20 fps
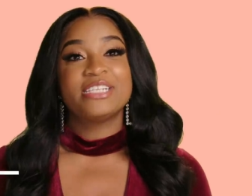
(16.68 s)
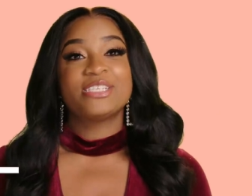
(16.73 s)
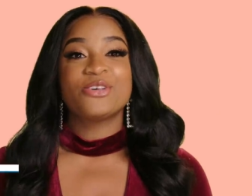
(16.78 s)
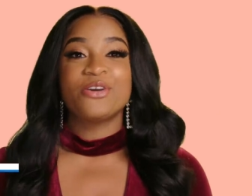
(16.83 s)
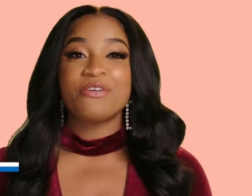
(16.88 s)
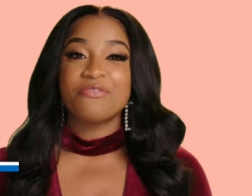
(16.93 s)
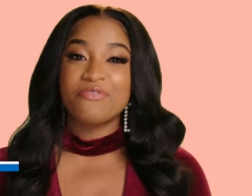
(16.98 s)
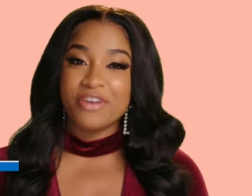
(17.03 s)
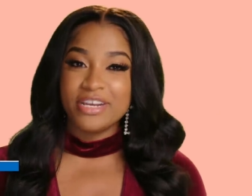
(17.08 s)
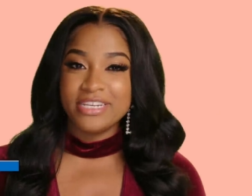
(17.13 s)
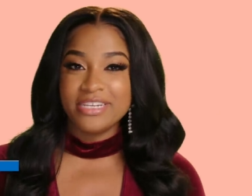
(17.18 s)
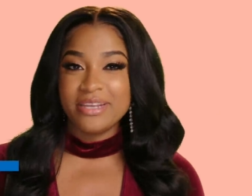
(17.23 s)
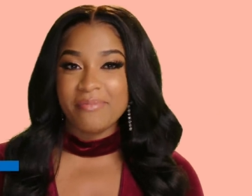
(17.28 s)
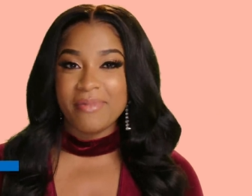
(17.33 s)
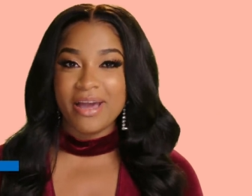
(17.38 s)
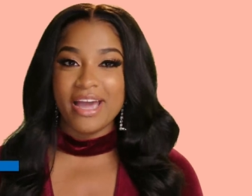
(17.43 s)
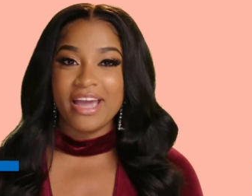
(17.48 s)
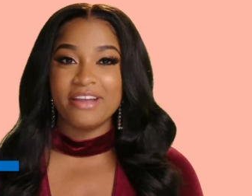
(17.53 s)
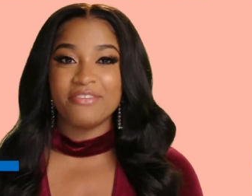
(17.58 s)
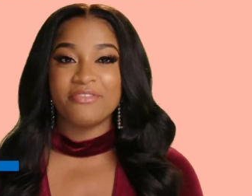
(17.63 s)
So a friend of
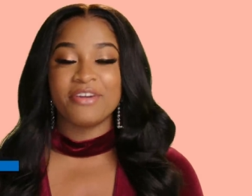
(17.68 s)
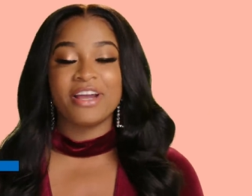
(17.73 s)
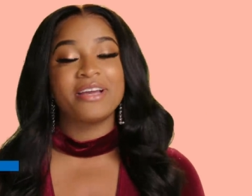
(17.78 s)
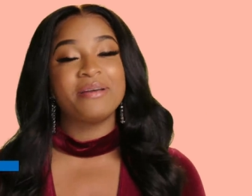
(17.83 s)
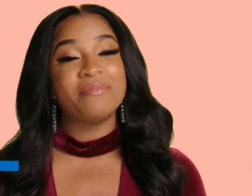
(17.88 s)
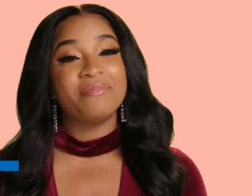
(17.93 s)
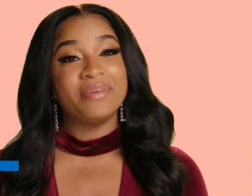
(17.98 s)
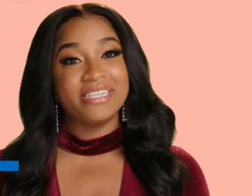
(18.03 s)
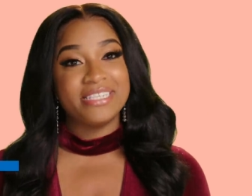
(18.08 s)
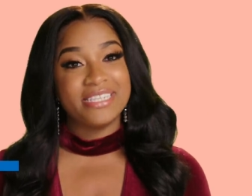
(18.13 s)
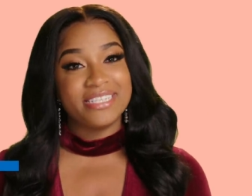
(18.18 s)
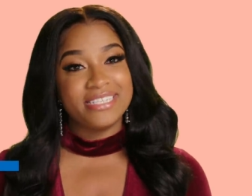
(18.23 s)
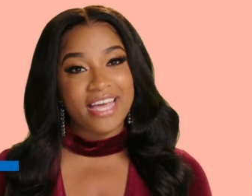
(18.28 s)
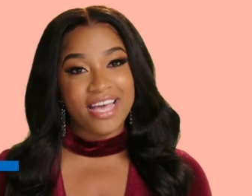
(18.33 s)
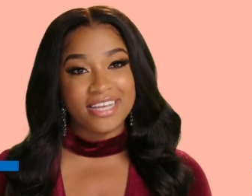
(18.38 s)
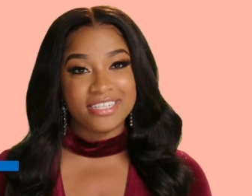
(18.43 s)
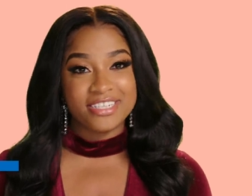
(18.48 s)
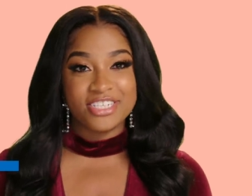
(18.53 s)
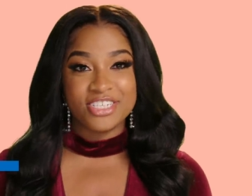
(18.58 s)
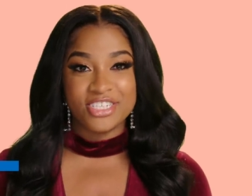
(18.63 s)
mine recommended
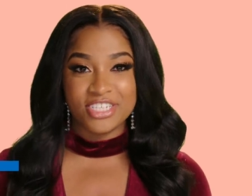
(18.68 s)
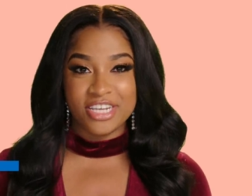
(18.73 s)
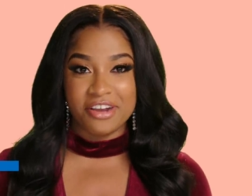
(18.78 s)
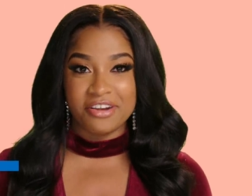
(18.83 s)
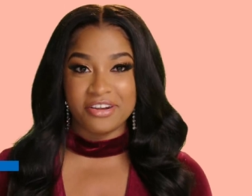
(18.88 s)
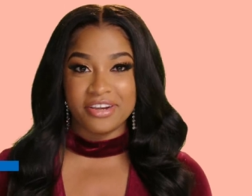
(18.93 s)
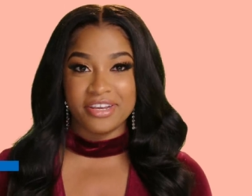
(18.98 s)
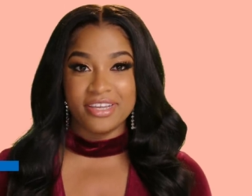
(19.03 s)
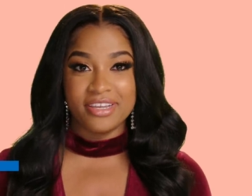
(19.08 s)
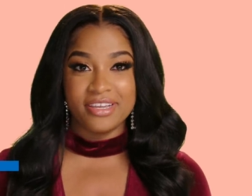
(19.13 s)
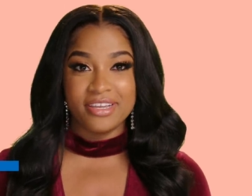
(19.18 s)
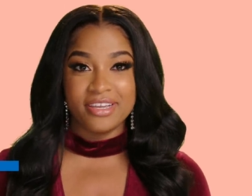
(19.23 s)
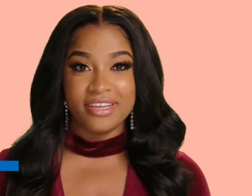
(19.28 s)
Doctor Sherry.